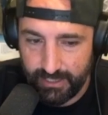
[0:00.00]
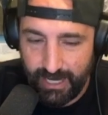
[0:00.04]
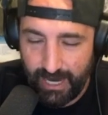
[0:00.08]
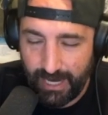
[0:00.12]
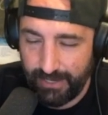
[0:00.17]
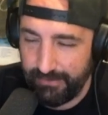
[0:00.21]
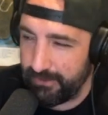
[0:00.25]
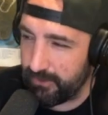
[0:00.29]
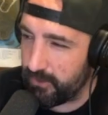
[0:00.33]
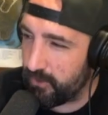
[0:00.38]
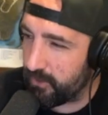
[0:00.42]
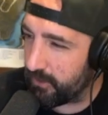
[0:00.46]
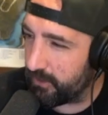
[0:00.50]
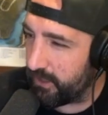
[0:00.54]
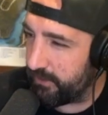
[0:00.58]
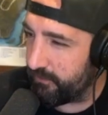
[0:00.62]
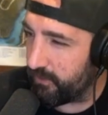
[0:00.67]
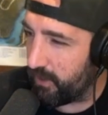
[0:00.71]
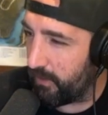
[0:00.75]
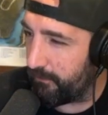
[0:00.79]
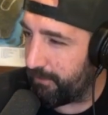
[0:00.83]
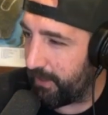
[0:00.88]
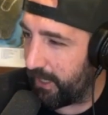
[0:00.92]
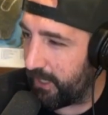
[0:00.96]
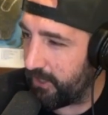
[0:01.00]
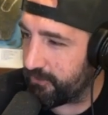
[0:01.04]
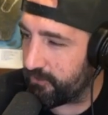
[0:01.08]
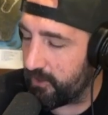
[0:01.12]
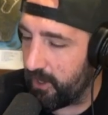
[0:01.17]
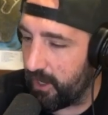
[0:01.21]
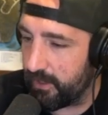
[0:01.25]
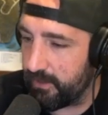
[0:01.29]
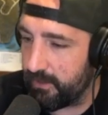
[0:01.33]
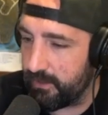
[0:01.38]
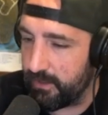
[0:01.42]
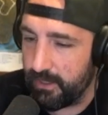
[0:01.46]
I think you could leave it on
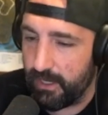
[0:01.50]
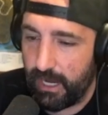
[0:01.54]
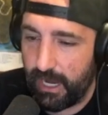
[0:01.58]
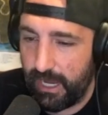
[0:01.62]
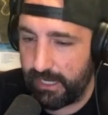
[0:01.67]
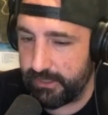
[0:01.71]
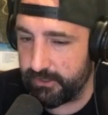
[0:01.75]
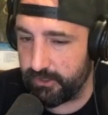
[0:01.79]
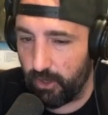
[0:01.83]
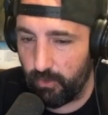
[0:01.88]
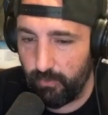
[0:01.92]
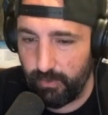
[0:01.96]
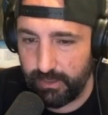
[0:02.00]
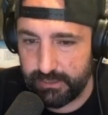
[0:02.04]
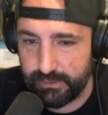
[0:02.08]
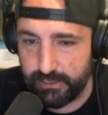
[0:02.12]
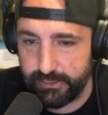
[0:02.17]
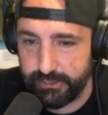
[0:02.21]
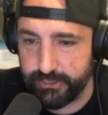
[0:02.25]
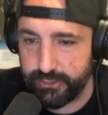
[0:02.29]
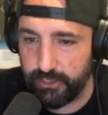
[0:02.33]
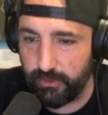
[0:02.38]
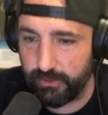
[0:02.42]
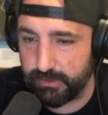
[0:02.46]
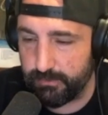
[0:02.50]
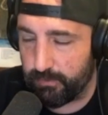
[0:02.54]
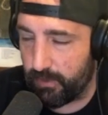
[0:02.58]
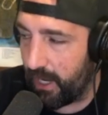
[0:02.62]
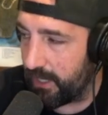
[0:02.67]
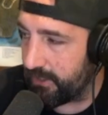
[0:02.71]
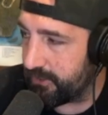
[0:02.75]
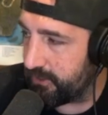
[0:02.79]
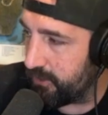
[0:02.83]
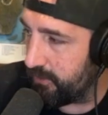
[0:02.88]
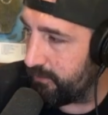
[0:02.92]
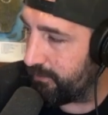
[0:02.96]
Patreon. As always, this show is
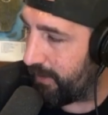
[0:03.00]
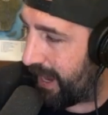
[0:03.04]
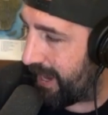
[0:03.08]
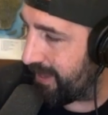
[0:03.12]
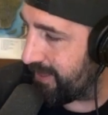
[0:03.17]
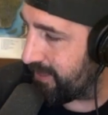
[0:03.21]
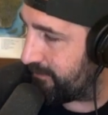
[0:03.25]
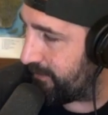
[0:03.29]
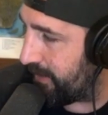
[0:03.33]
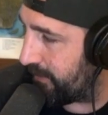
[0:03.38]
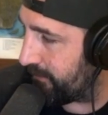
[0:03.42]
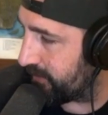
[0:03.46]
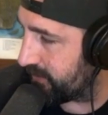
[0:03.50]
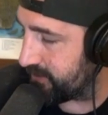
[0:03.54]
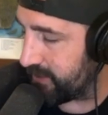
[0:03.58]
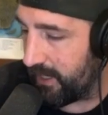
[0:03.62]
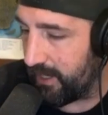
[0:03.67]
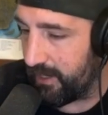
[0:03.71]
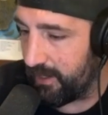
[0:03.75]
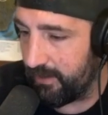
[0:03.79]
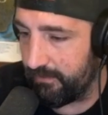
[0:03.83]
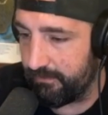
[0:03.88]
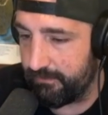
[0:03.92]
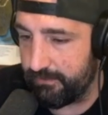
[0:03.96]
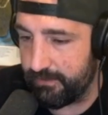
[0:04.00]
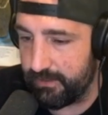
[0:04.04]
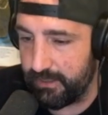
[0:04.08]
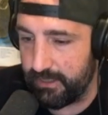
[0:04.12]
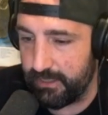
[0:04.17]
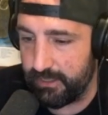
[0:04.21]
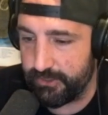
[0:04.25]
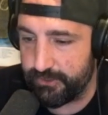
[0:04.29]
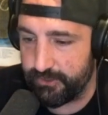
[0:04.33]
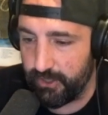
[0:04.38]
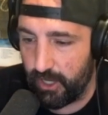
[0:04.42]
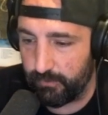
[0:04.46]
brought to you by the members of
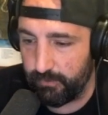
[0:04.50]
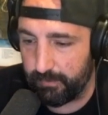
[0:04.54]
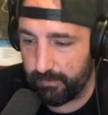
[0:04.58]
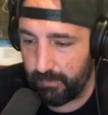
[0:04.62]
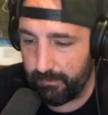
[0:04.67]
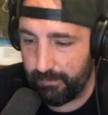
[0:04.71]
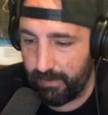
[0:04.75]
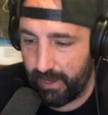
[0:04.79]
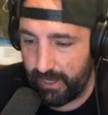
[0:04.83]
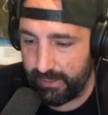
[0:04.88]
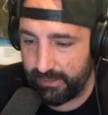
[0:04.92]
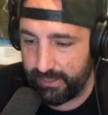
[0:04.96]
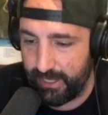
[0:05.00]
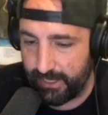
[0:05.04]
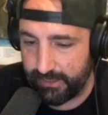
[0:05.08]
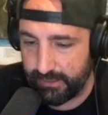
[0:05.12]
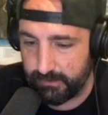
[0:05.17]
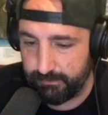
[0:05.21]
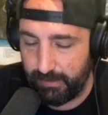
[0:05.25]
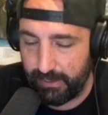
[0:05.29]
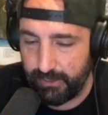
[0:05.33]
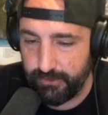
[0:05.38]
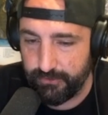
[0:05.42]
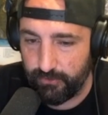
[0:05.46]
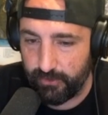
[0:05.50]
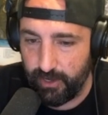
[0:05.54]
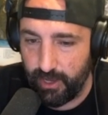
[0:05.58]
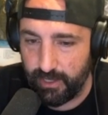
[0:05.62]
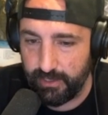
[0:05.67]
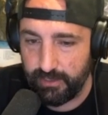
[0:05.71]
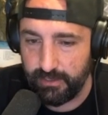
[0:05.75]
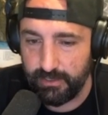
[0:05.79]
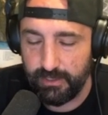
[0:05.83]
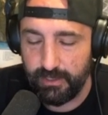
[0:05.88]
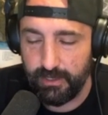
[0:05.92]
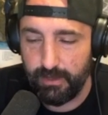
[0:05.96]
the Sean Widmer Podcast
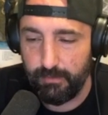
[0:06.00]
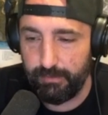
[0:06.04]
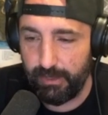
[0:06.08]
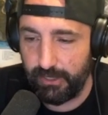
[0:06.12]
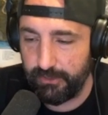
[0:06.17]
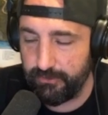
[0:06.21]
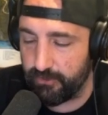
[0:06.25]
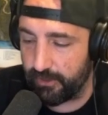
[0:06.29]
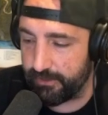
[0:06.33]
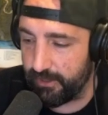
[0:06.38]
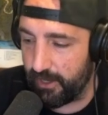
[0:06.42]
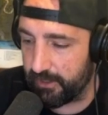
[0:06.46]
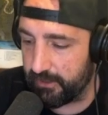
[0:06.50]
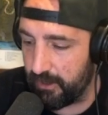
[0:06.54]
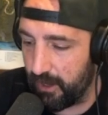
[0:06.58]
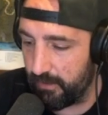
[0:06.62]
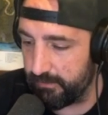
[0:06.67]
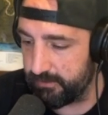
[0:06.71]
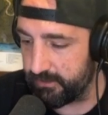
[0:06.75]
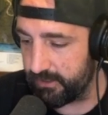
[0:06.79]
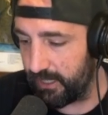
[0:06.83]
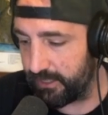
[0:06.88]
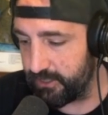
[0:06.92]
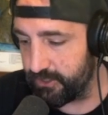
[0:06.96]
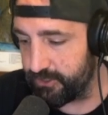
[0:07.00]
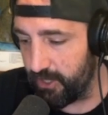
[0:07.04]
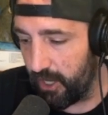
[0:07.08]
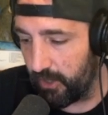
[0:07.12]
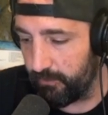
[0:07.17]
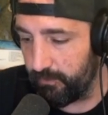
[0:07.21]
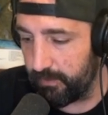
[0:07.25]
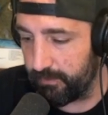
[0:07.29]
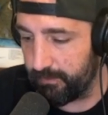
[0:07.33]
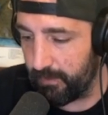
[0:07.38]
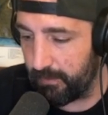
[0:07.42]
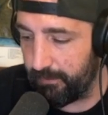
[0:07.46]
Patreon,
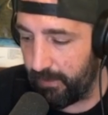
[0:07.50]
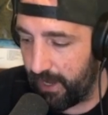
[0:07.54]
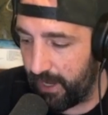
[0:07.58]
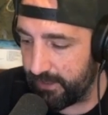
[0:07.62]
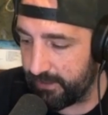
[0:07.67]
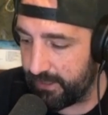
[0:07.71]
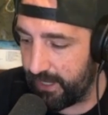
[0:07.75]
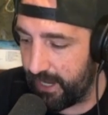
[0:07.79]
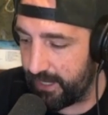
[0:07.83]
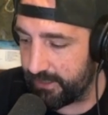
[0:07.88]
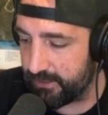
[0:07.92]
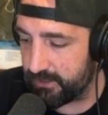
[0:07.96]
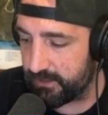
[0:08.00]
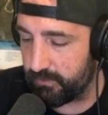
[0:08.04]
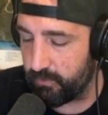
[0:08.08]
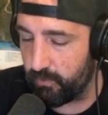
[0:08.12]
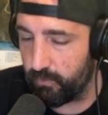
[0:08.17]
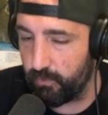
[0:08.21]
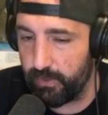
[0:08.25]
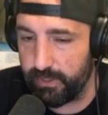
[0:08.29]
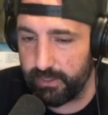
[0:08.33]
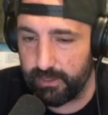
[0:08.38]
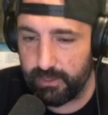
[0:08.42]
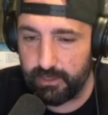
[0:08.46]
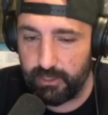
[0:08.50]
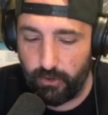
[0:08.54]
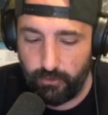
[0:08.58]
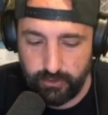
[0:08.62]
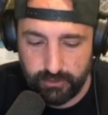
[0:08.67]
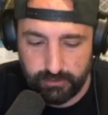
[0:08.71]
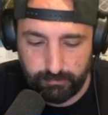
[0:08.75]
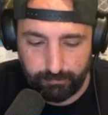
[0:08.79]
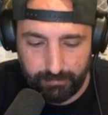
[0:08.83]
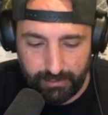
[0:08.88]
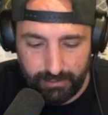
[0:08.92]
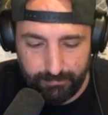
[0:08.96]
patreon.com/Sean Widmer Podcast. With
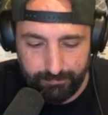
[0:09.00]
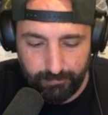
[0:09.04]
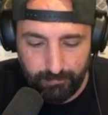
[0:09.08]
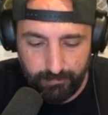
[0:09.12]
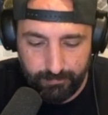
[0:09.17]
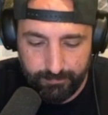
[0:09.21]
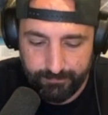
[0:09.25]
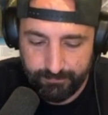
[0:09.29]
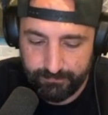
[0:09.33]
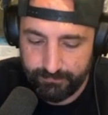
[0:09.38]
those people,